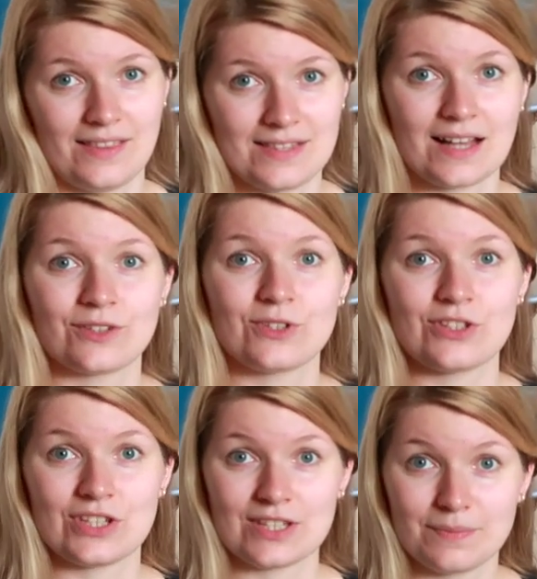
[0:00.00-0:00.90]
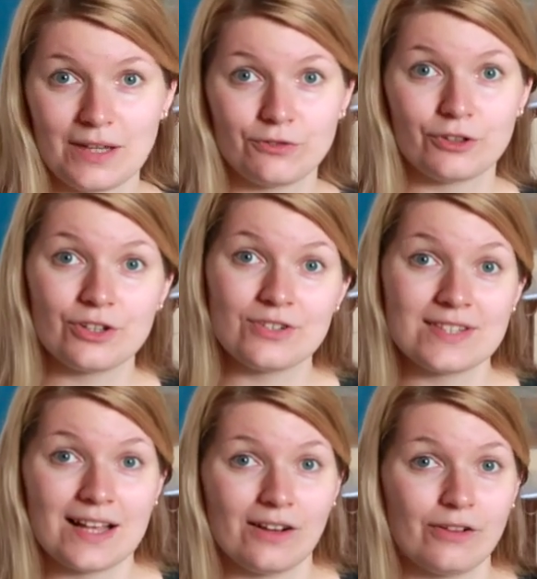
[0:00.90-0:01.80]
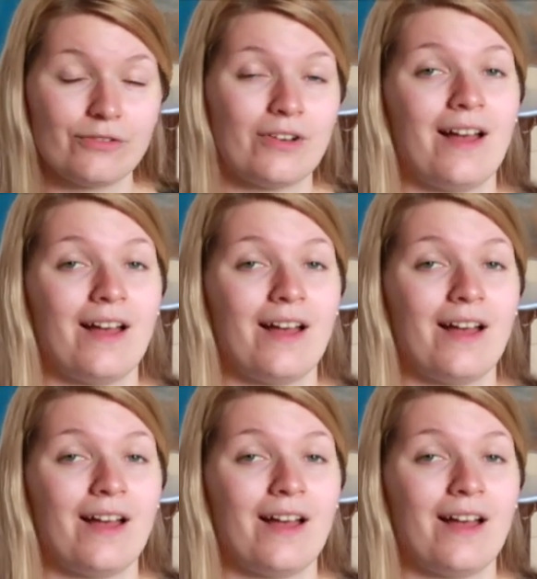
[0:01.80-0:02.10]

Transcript: this actress just made for herself.